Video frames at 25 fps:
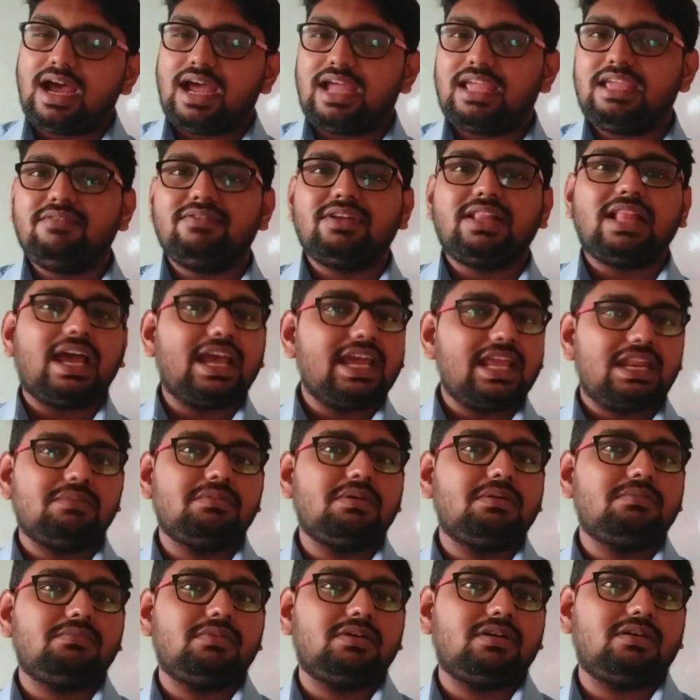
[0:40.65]
Even I
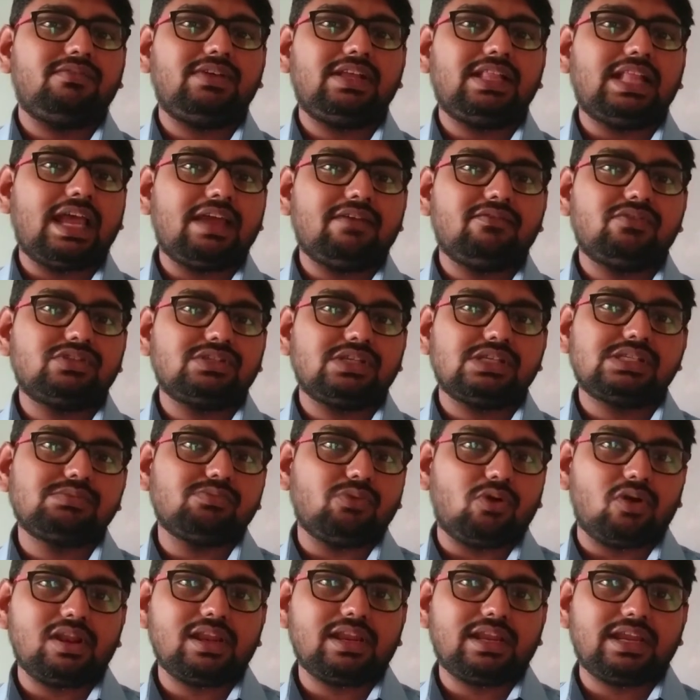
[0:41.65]
remember when I was a
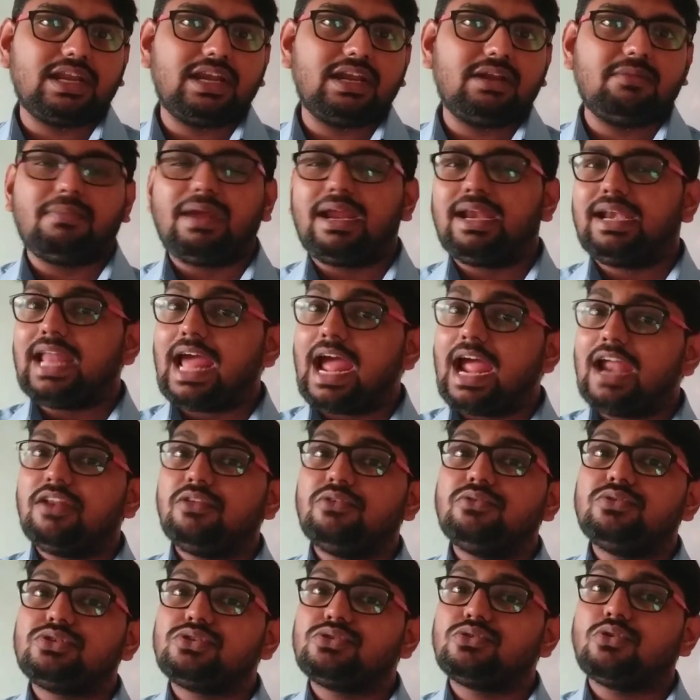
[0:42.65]
small kid, my dad
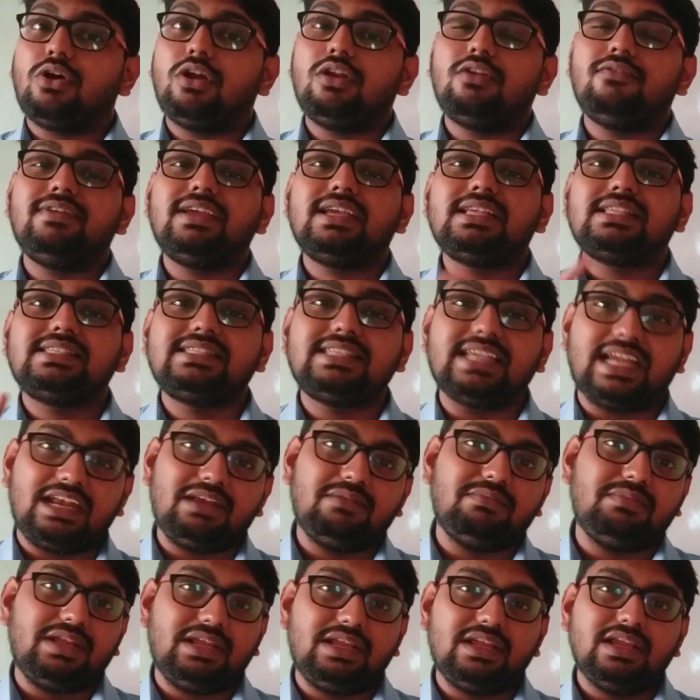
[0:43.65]
used to always
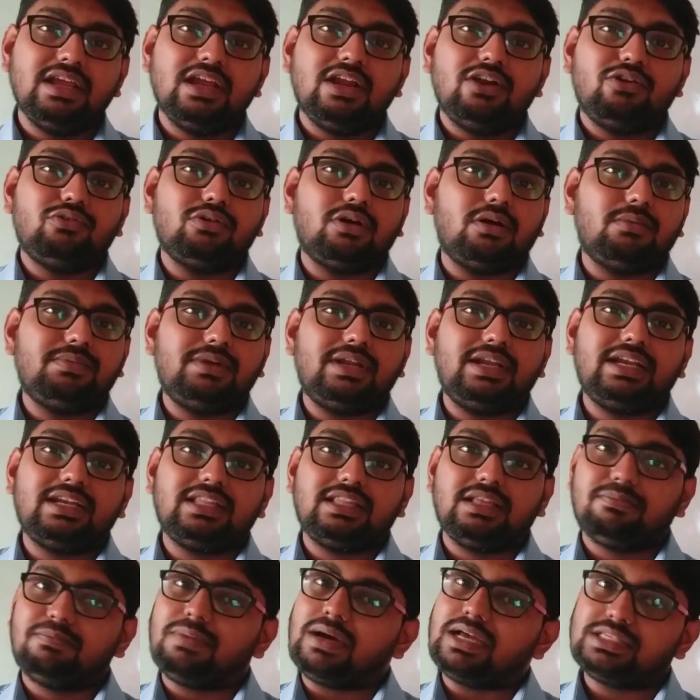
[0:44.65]
send me to
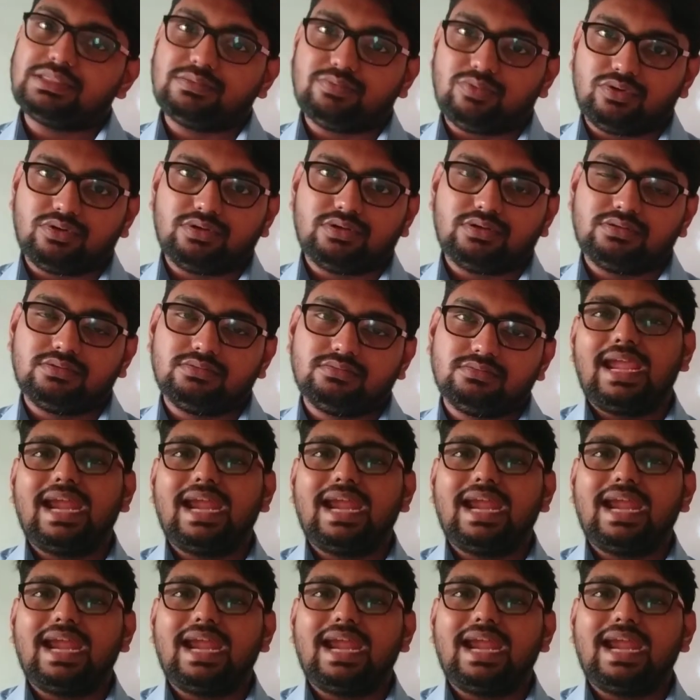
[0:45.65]
update the passbook.